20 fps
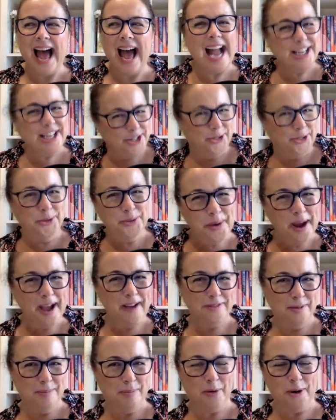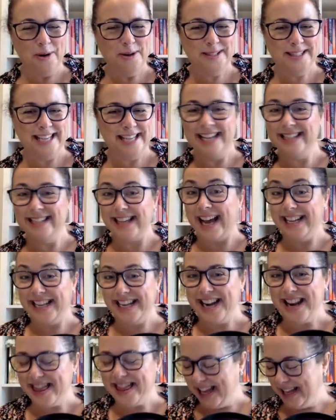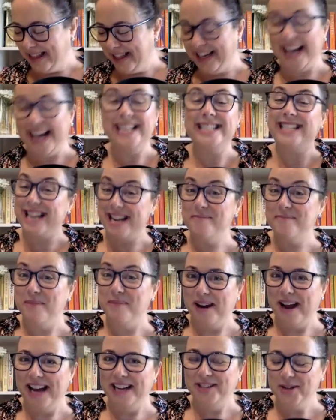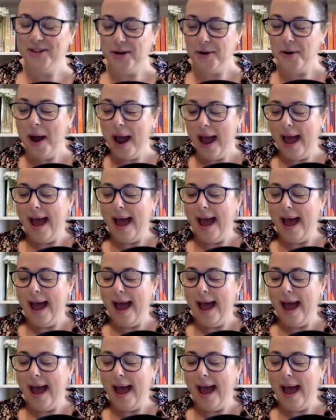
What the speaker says: I do have a process. I didn't think that I did, but I do.